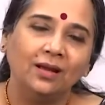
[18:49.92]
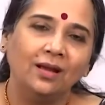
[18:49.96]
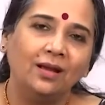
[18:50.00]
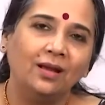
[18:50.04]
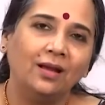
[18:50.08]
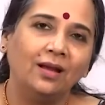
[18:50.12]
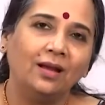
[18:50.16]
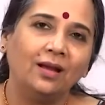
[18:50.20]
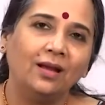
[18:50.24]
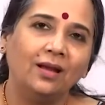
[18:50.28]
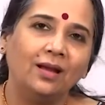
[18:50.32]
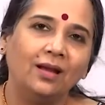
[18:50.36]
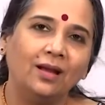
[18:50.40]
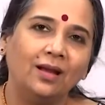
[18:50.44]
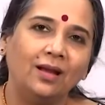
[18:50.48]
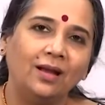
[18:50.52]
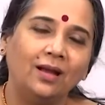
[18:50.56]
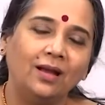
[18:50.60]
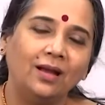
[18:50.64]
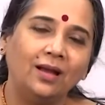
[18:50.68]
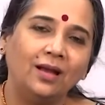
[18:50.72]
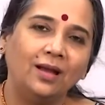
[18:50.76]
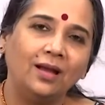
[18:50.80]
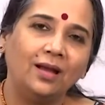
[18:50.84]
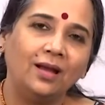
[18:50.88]

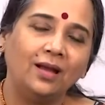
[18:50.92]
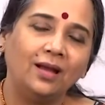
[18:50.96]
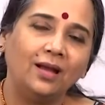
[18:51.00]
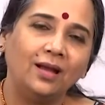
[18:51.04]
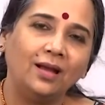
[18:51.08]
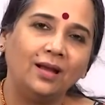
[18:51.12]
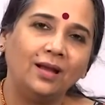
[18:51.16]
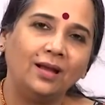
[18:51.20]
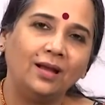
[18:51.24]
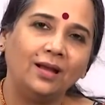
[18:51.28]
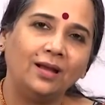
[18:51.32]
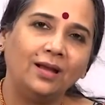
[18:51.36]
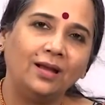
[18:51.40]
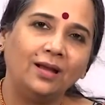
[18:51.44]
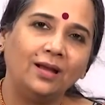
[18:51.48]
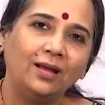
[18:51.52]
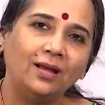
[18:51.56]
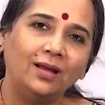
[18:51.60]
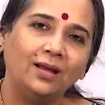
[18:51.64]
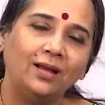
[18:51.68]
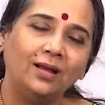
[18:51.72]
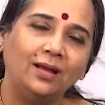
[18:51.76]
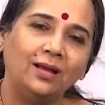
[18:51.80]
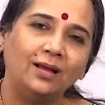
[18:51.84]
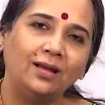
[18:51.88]

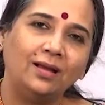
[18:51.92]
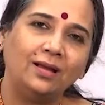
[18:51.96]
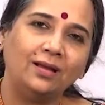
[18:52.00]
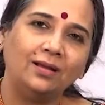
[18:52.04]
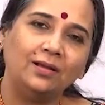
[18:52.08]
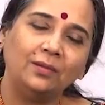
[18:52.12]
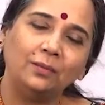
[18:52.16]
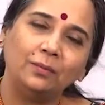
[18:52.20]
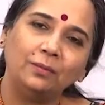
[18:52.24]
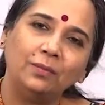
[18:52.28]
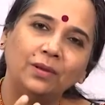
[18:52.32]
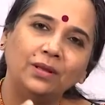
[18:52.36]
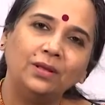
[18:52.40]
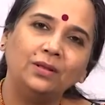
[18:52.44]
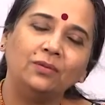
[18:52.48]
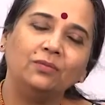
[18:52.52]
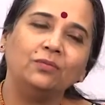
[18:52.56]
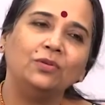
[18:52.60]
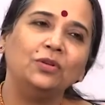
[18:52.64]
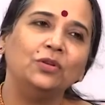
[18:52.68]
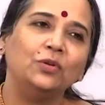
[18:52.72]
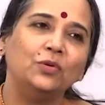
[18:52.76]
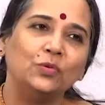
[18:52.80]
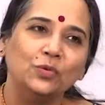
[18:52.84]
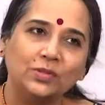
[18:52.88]
Ah, but
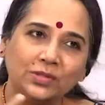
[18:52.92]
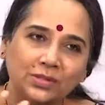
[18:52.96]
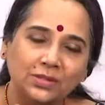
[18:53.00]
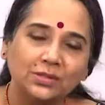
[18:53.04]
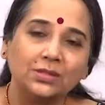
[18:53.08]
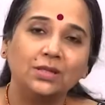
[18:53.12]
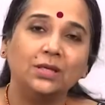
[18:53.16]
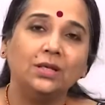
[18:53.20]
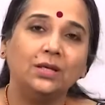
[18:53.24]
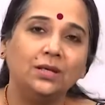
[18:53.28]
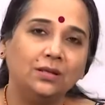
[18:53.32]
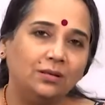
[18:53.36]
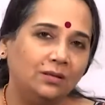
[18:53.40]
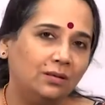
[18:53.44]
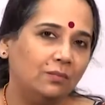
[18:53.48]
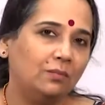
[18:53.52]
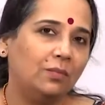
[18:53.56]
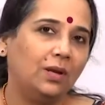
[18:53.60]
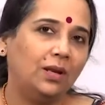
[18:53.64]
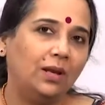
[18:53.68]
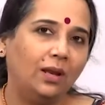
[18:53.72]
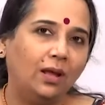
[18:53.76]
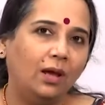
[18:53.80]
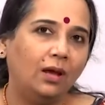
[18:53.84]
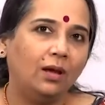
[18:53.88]
when you sing it in
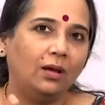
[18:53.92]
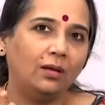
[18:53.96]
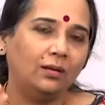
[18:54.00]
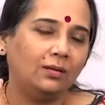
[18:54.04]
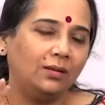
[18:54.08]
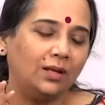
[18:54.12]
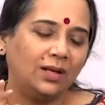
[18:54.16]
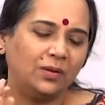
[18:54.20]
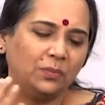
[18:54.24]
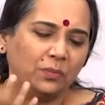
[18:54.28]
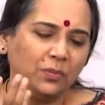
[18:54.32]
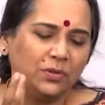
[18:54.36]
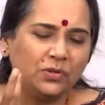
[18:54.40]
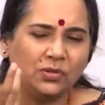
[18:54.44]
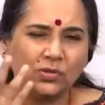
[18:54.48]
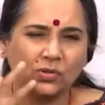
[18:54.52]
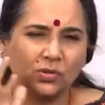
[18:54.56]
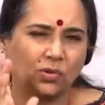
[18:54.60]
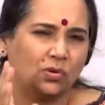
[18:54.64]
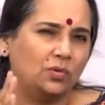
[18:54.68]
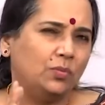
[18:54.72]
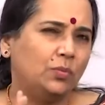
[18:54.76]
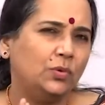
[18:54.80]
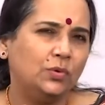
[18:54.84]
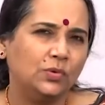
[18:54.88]
Malhar, that pitch is
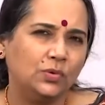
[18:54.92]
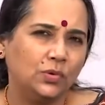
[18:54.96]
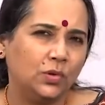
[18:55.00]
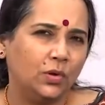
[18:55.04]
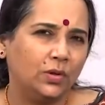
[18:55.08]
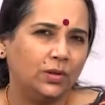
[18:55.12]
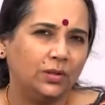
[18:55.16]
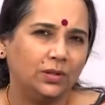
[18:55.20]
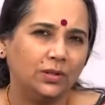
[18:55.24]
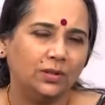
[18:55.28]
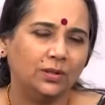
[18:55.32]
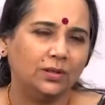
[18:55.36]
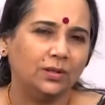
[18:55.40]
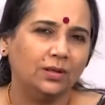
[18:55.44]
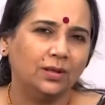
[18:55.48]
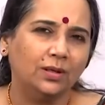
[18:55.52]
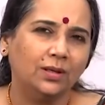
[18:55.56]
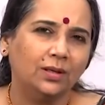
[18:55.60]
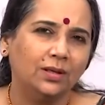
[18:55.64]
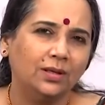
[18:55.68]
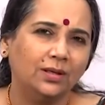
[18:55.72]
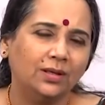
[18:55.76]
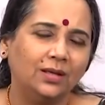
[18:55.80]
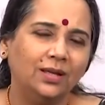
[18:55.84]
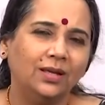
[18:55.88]
almost not heard.
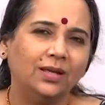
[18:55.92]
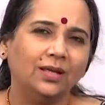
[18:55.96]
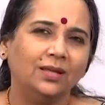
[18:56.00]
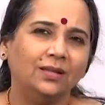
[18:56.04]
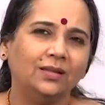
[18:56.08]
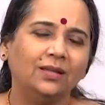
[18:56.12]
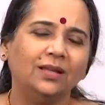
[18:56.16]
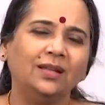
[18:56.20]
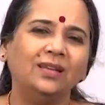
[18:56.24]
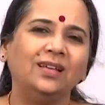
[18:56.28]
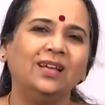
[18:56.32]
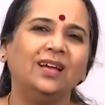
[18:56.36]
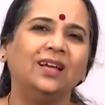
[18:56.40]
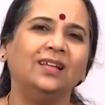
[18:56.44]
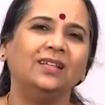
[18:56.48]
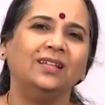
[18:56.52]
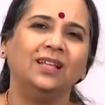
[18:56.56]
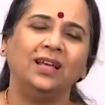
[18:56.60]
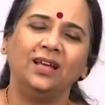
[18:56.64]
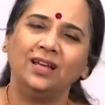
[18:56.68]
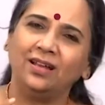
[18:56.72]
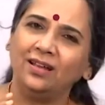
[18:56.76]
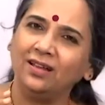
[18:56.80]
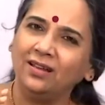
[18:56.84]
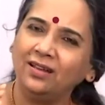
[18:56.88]
The
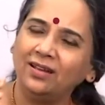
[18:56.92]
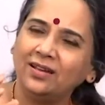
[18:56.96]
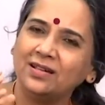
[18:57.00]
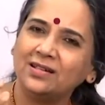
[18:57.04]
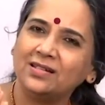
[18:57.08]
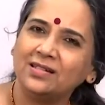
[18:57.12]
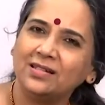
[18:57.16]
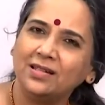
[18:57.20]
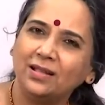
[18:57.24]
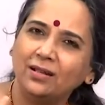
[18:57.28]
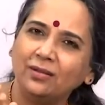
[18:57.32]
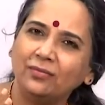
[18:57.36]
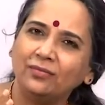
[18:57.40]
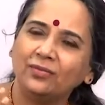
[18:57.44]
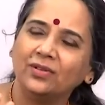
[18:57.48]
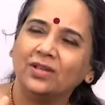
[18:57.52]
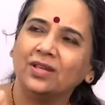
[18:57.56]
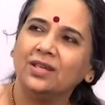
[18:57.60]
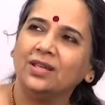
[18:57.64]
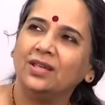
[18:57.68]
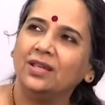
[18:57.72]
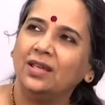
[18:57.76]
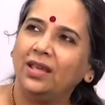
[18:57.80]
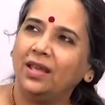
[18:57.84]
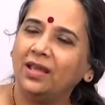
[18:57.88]
Gandhar itself
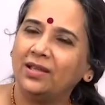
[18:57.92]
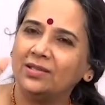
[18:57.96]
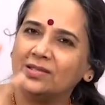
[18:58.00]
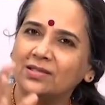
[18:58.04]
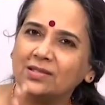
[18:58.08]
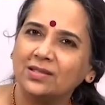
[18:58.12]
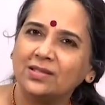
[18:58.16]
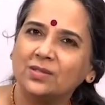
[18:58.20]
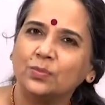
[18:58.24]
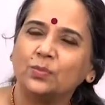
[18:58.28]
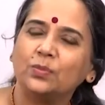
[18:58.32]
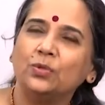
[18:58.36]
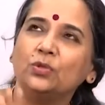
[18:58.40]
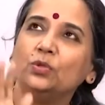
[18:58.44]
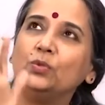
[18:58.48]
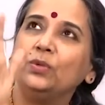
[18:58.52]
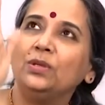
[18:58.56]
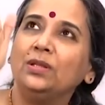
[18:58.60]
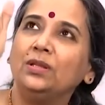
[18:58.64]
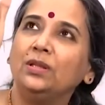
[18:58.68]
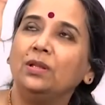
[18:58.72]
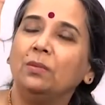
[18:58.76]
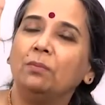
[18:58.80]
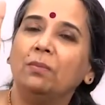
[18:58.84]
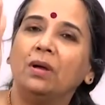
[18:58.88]
exists
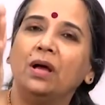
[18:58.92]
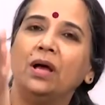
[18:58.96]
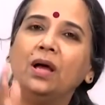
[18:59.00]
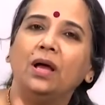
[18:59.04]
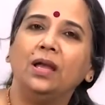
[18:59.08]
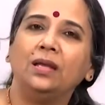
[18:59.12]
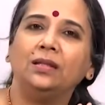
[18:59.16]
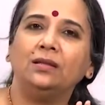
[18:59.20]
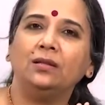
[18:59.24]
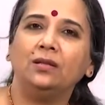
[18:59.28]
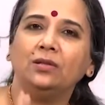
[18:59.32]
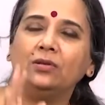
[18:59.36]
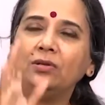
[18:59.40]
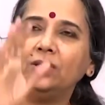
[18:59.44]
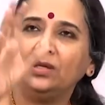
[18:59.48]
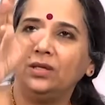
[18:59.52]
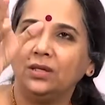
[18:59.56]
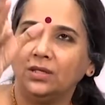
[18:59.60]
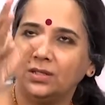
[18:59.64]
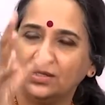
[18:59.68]
between the Ma and the Re.